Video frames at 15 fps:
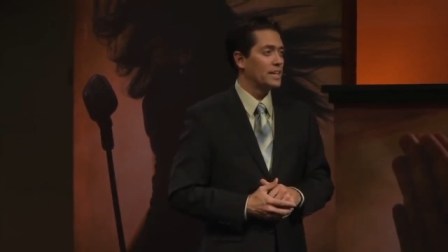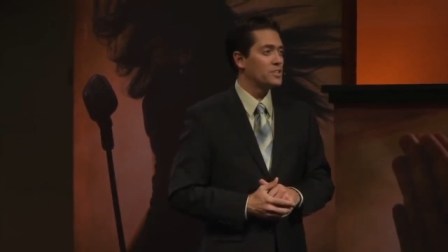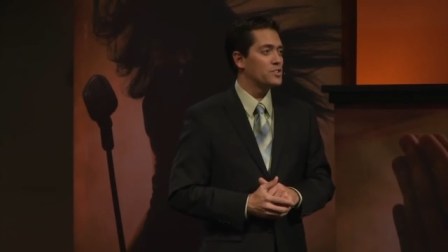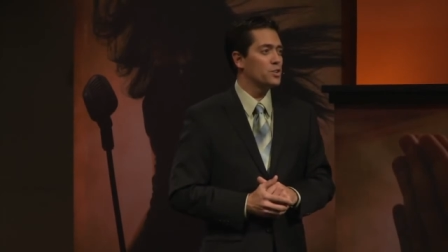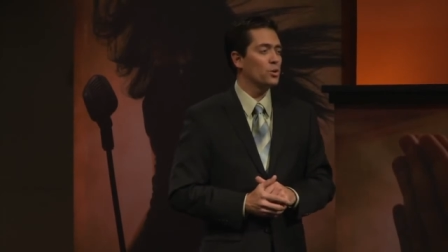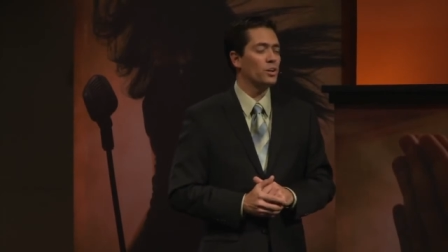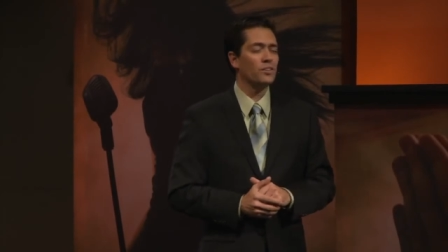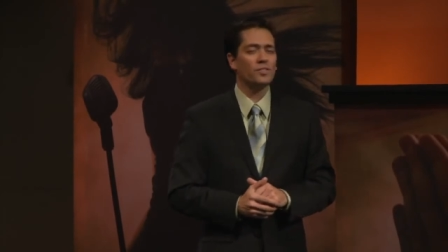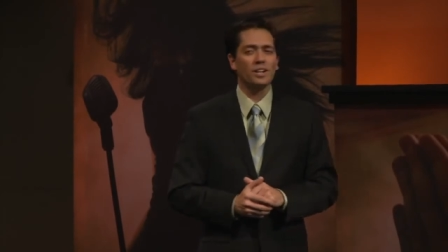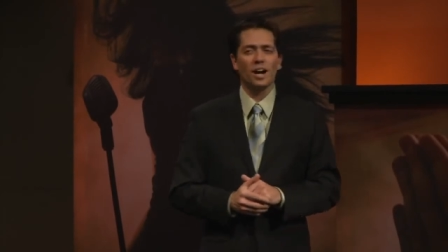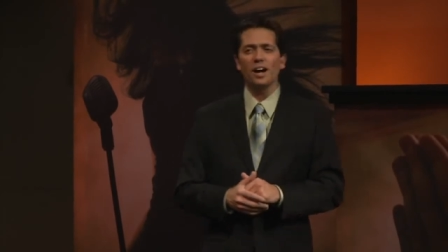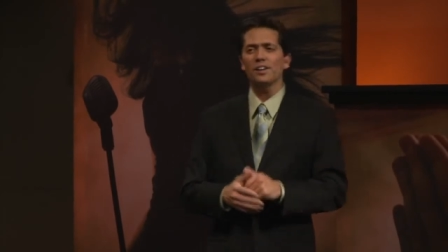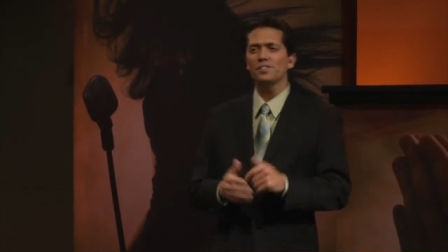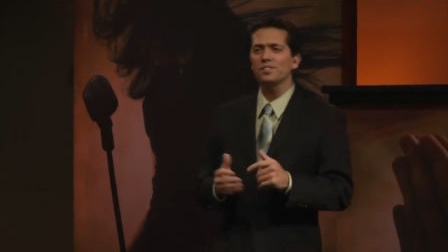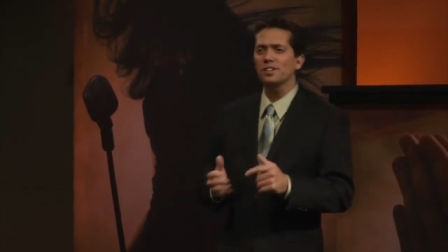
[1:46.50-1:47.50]
And so, if
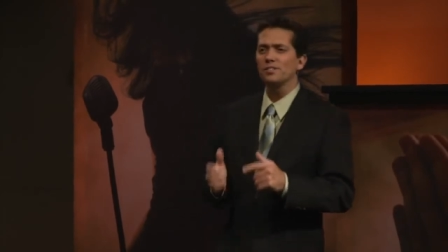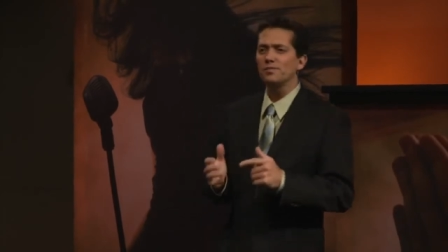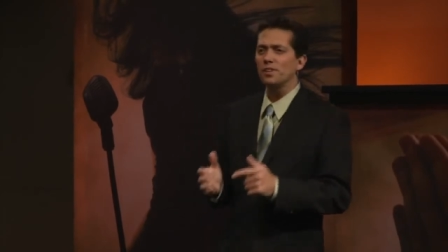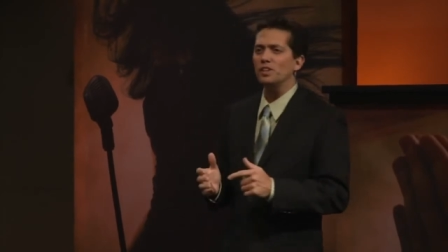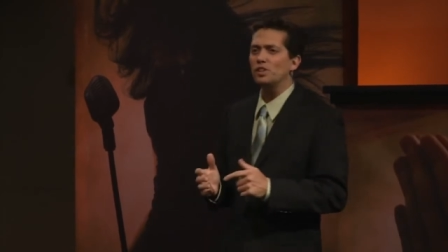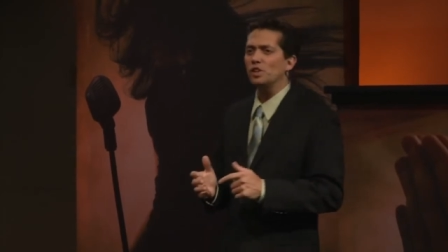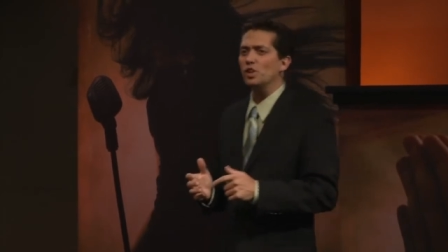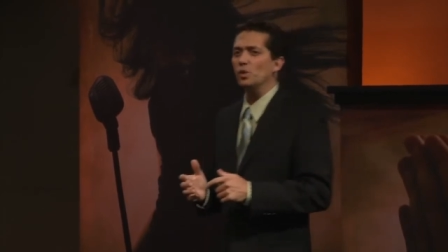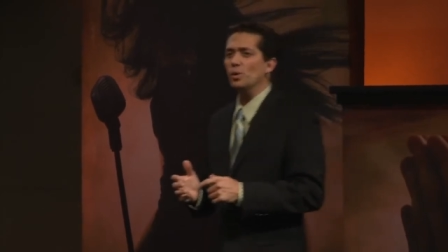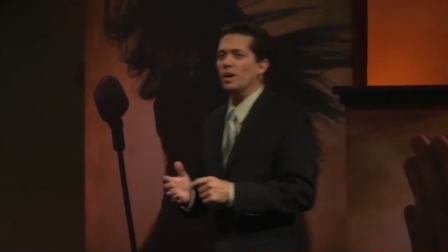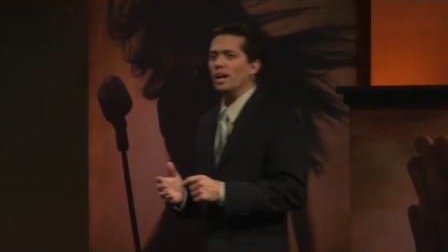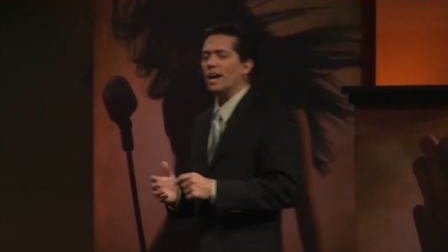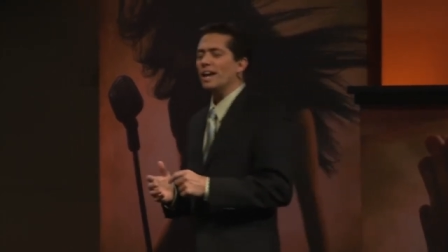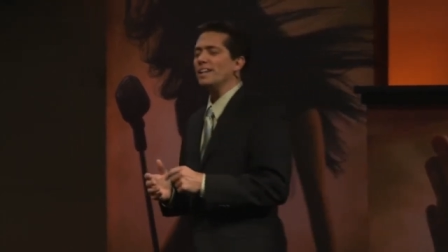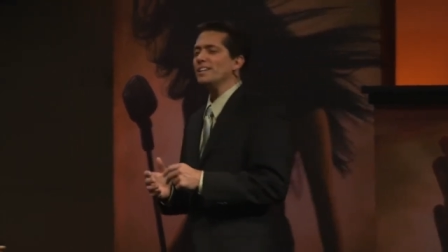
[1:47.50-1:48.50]
God is convicting you
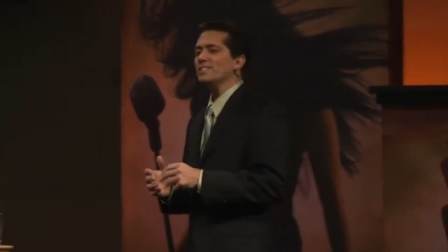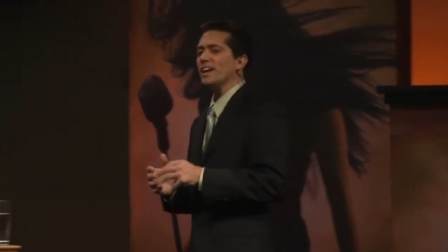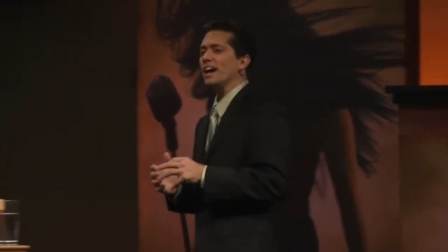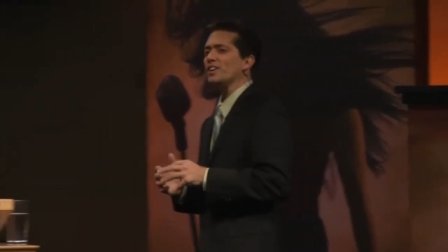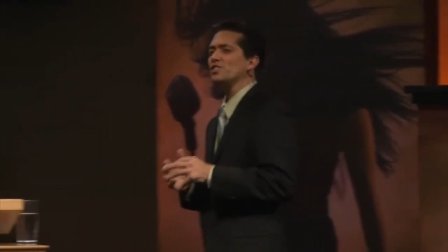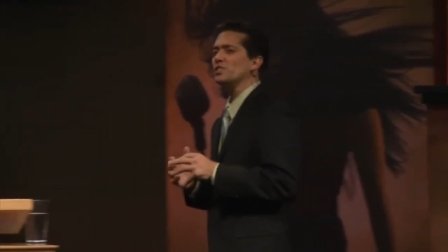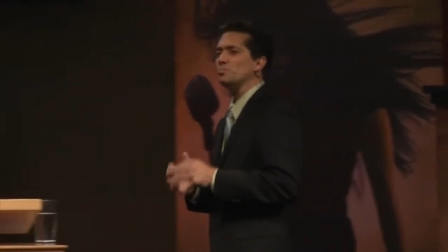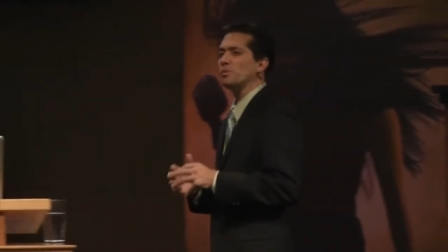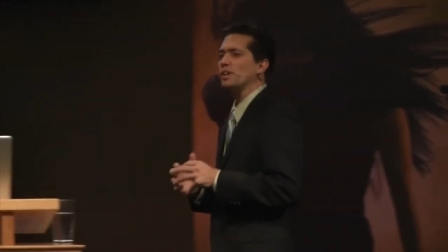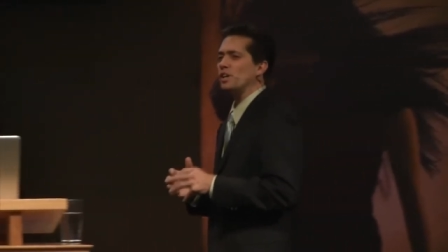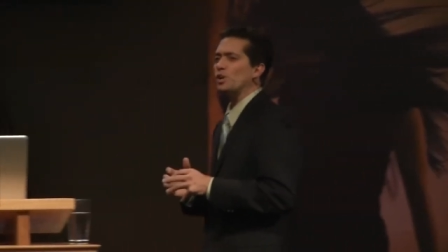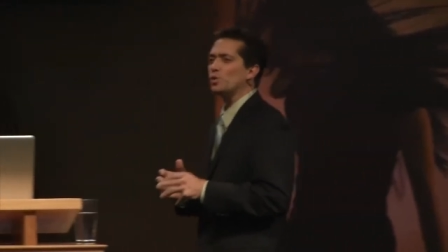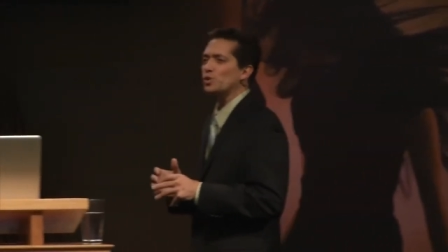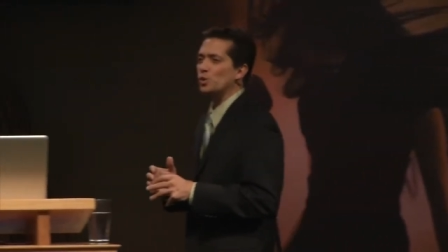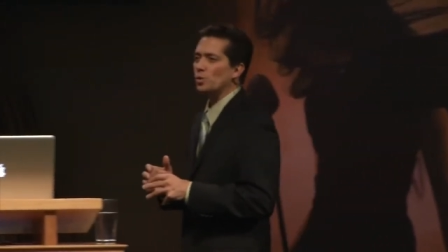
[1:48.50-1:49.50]
and He's actually
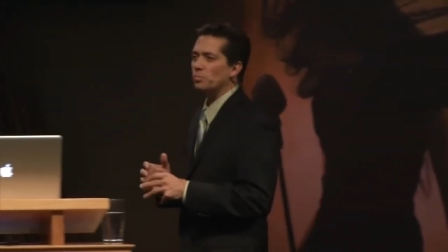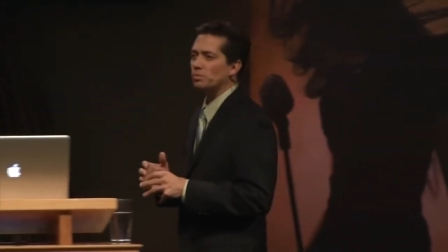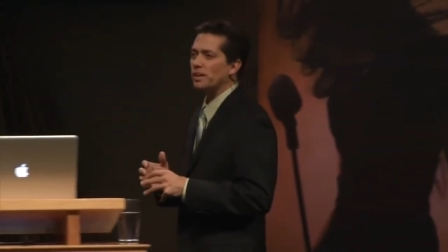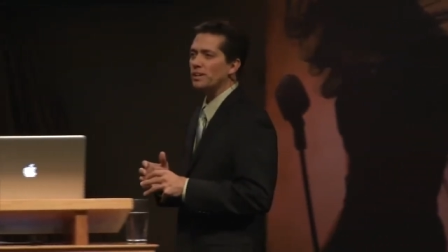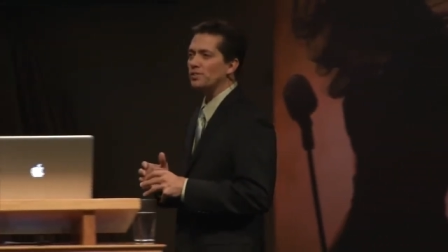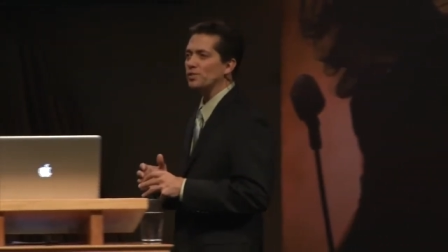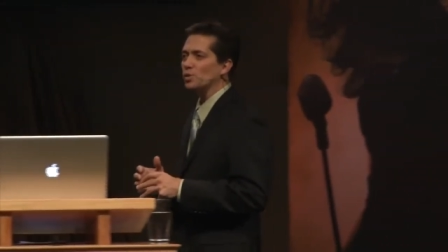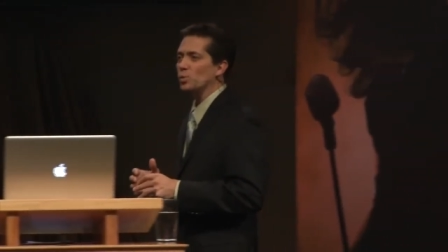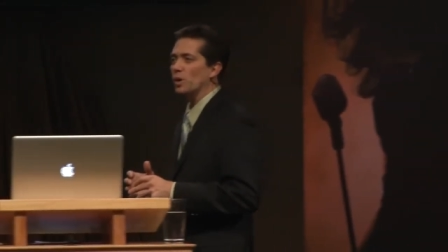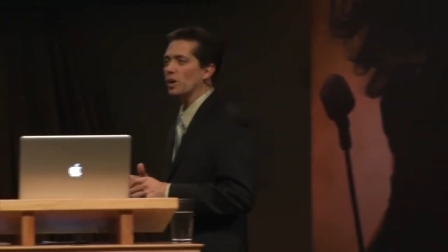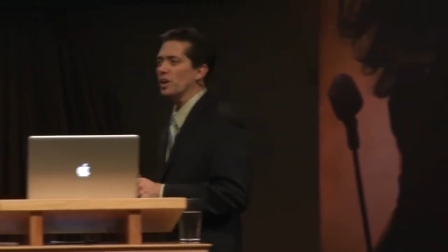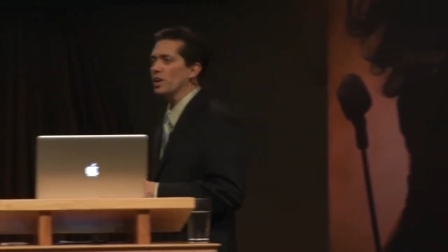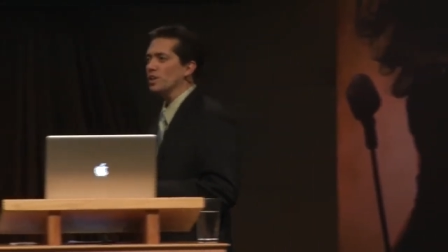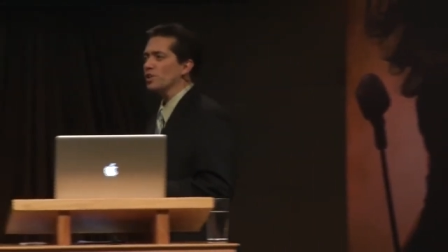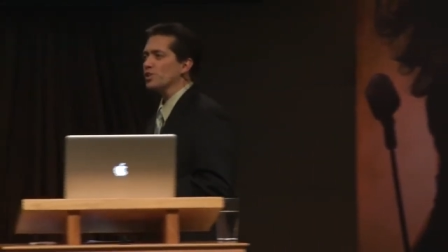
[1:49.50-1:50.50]
bringing you to a place to where